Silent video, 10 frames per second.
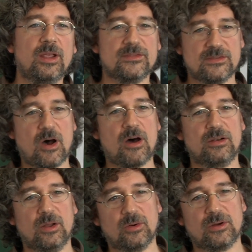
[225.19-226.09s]
is
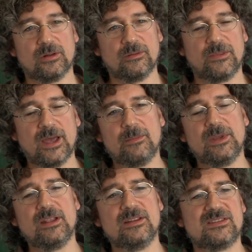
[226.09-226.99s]
non-local. That
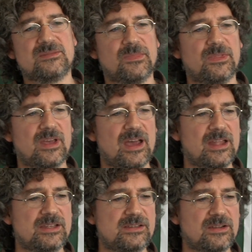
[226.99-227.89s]
means
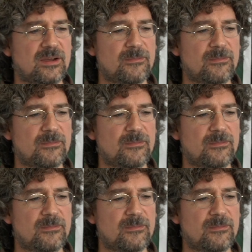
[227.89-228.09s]
that